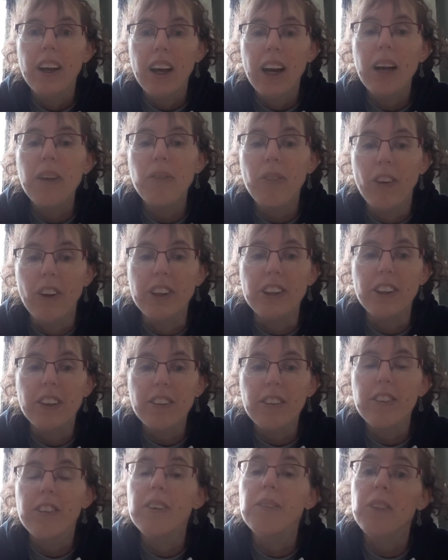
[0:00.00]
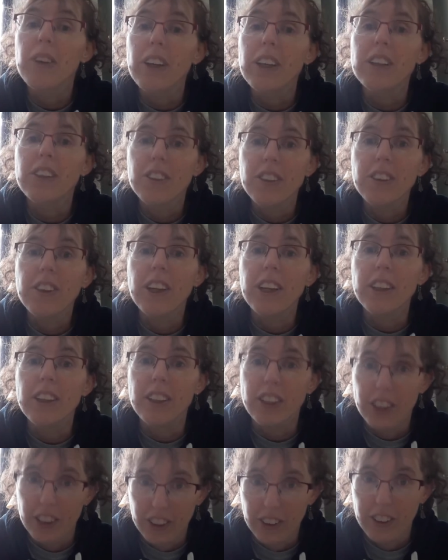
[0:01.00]
I'm Wanda from Grace
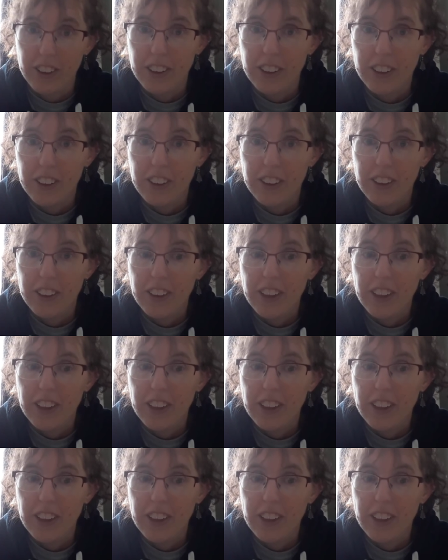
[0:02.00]
United Church,